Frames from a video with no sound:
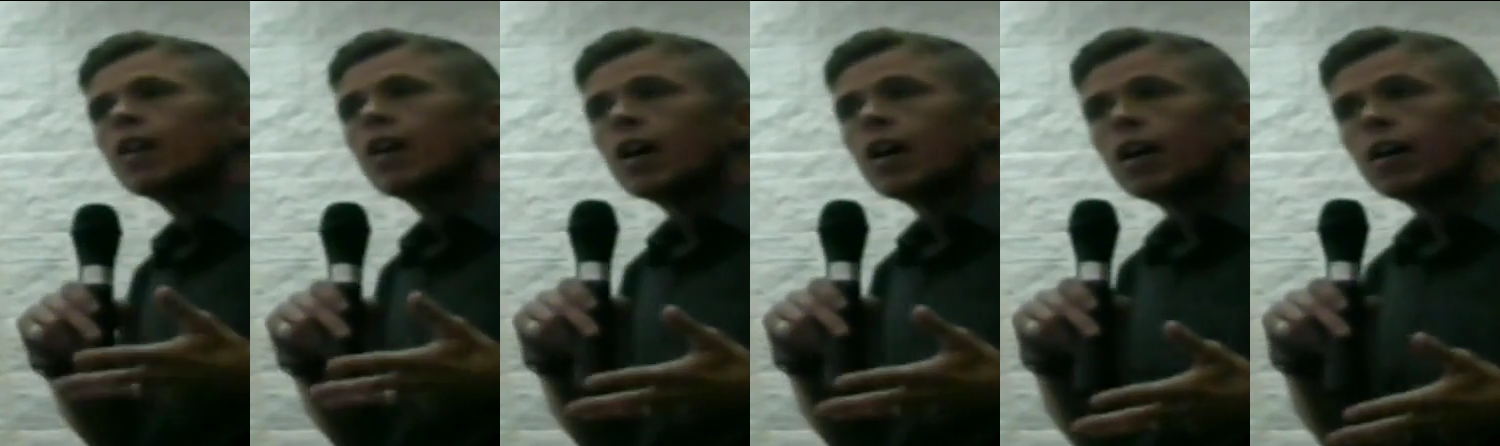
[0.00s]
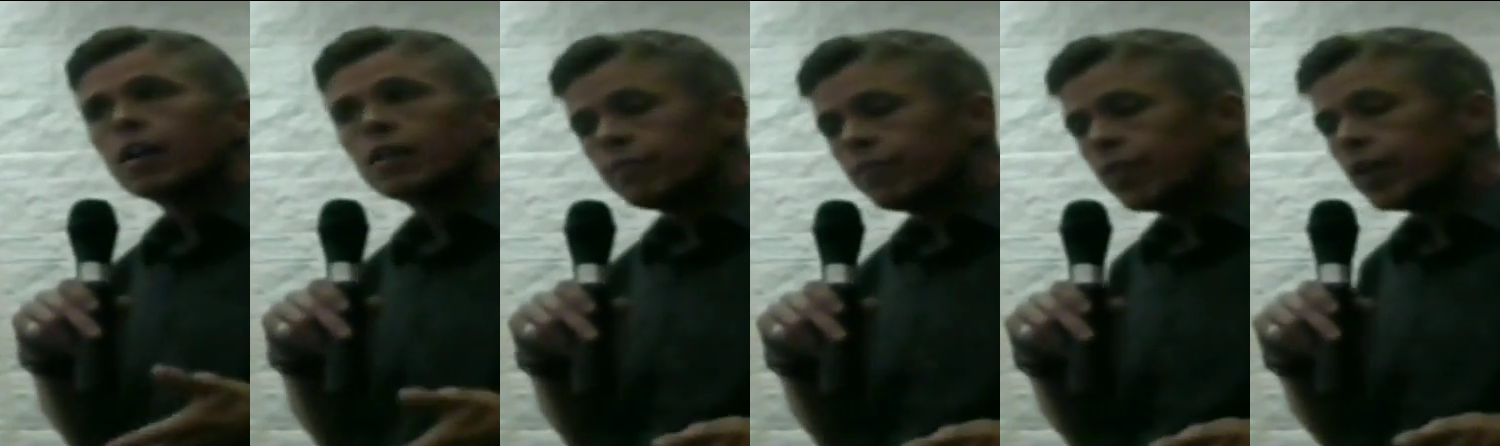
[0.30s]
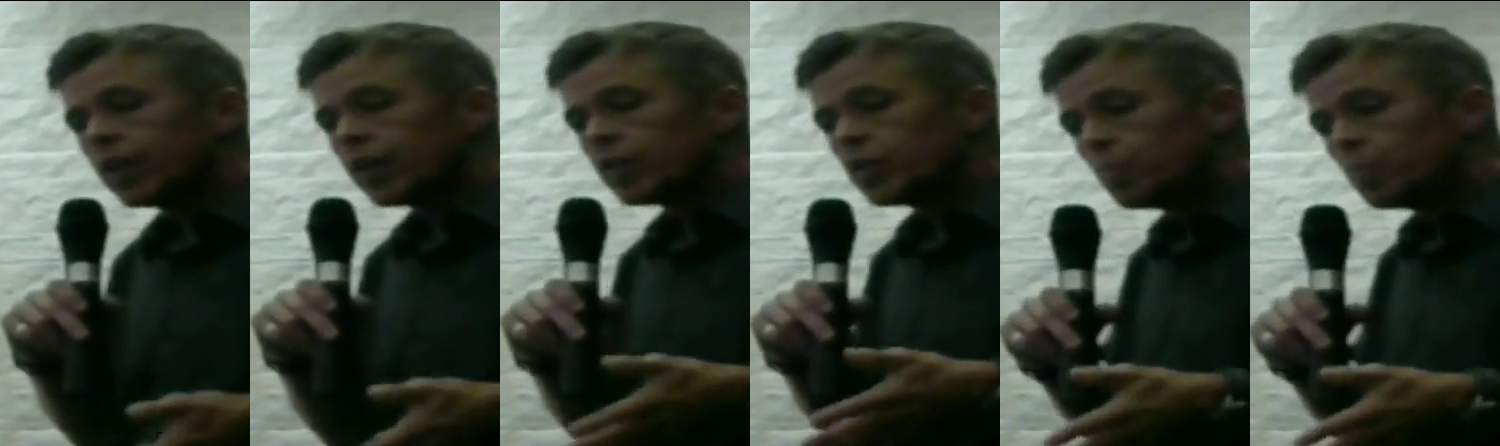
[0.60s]
of
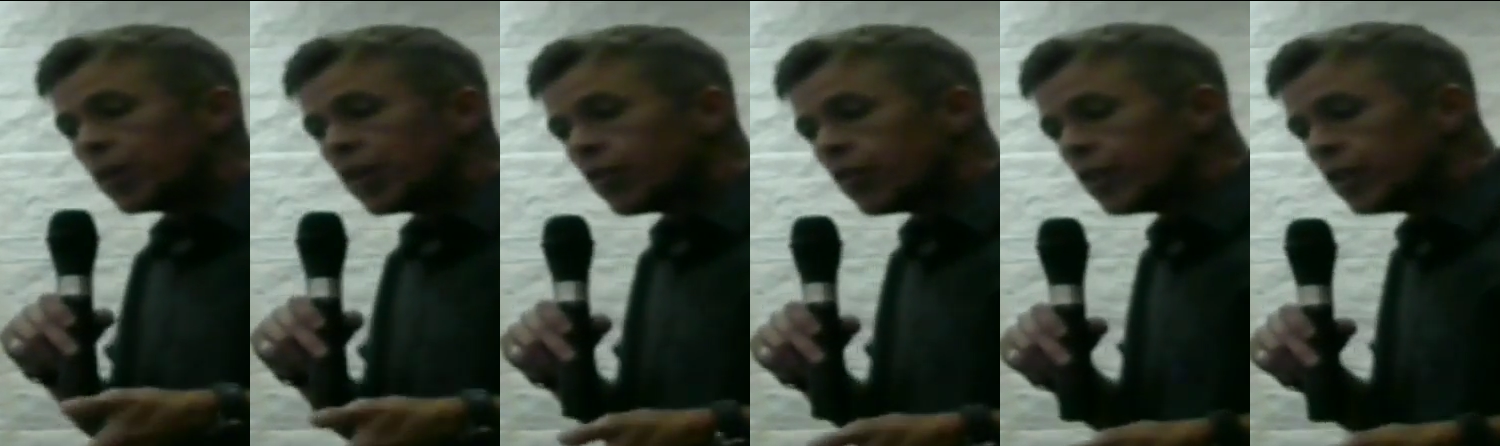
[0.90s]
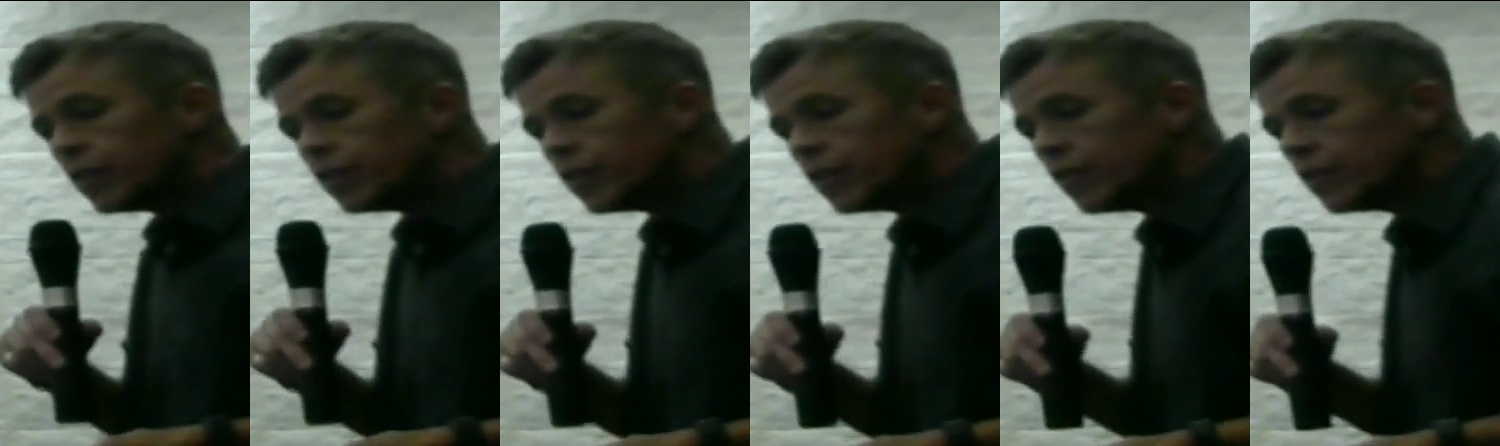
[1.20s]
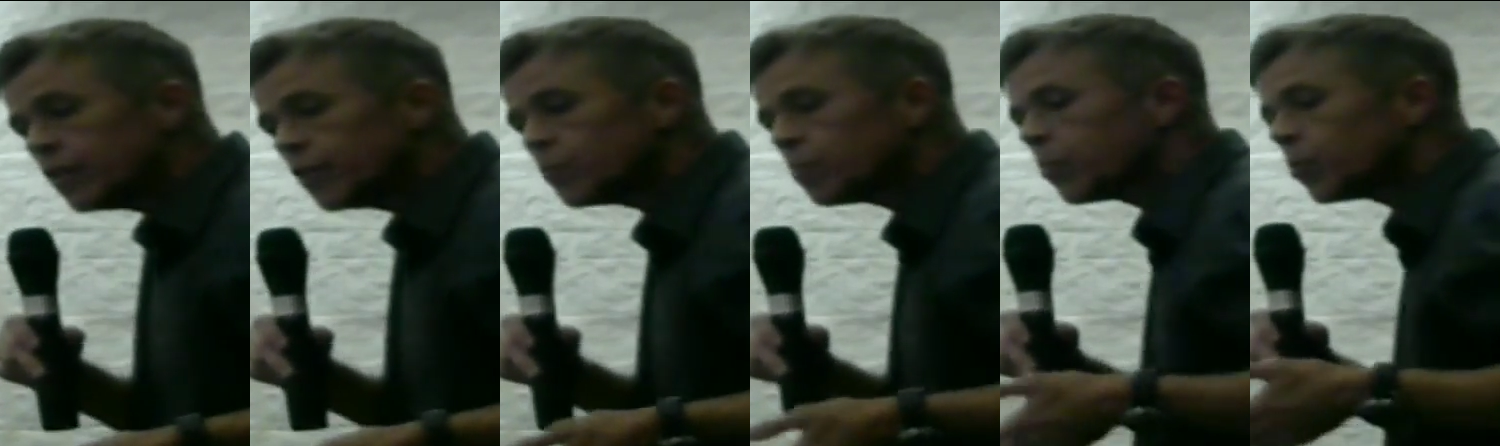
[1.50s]

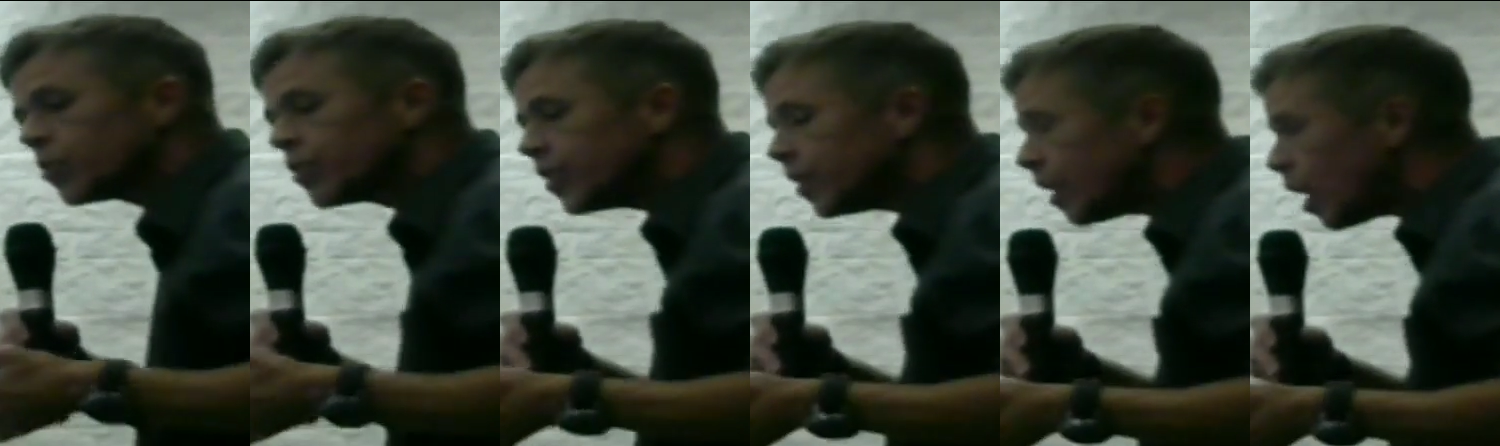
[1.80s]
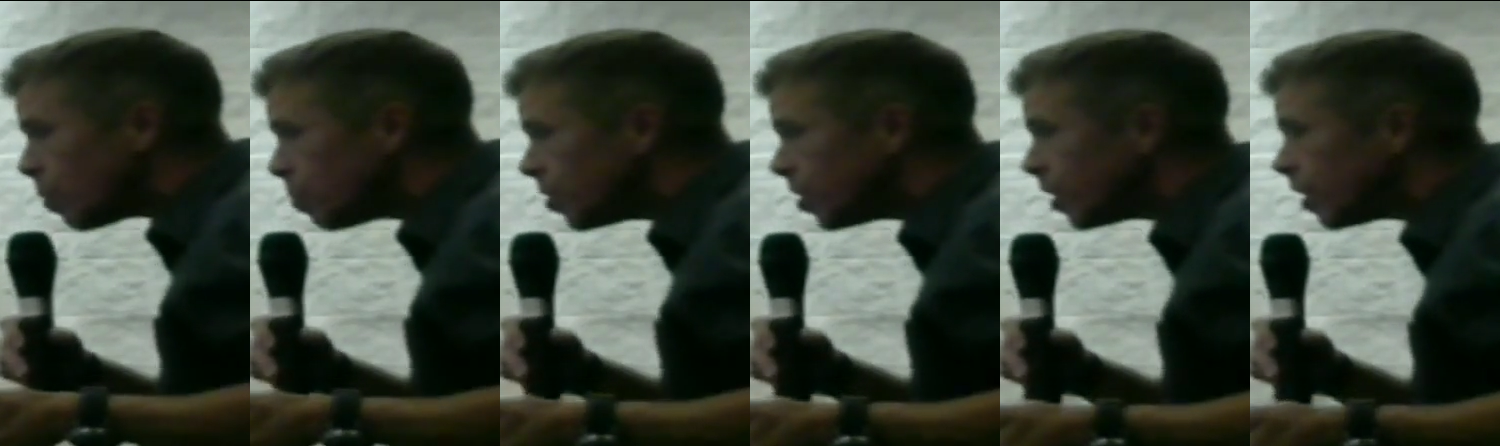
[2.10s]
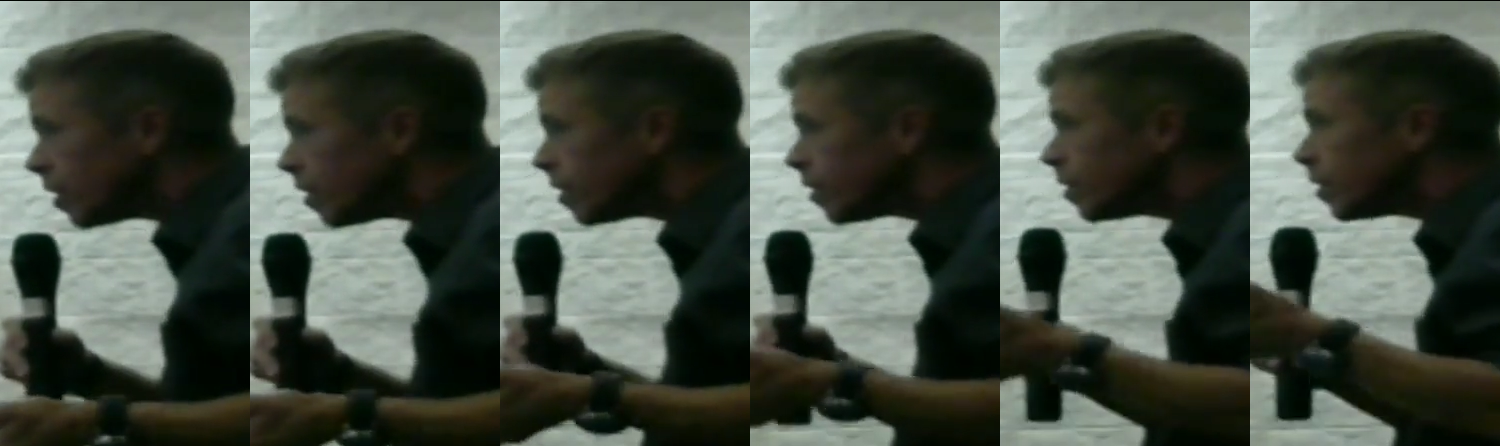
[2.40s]
experiences,
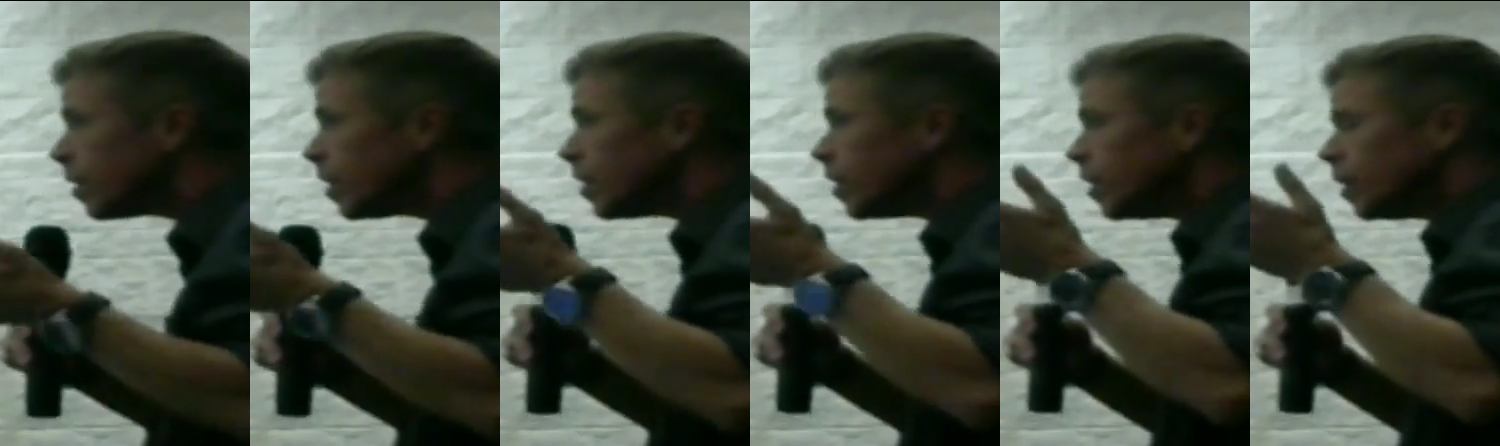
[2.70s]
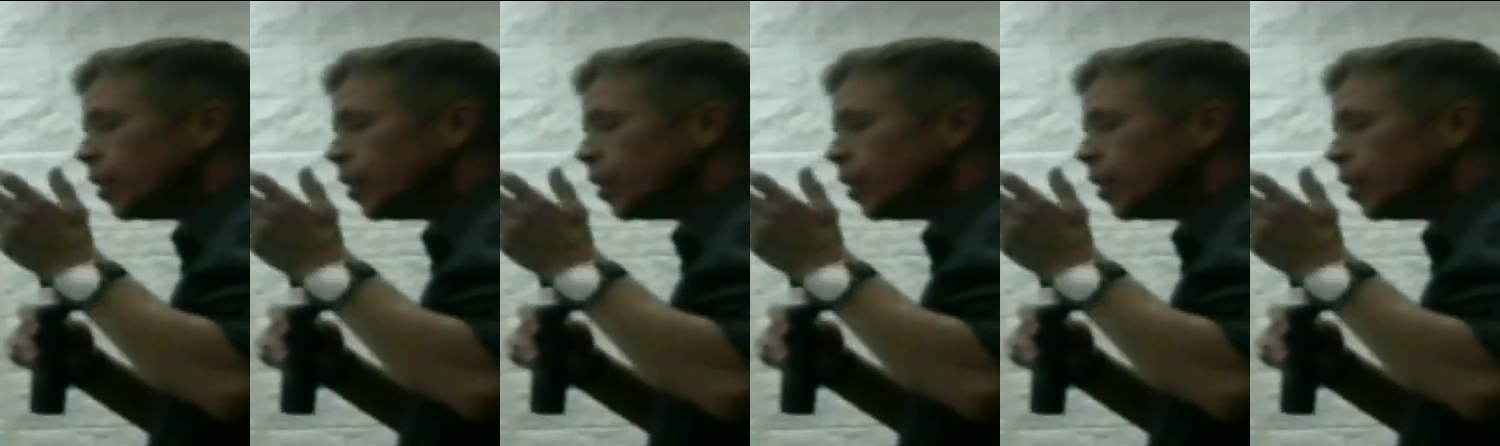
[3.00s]
perceptions,